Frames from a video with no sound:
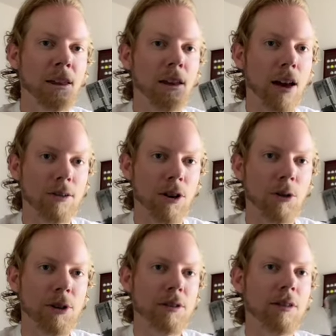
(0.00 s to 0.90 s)
As
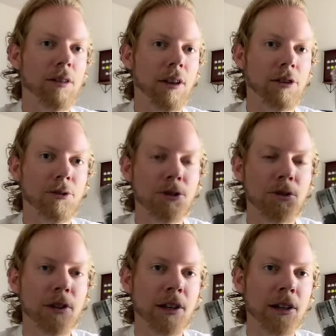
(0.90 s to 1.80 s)
always, thanks for
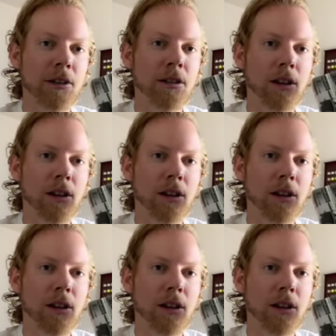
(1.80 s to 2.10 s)
tuning in.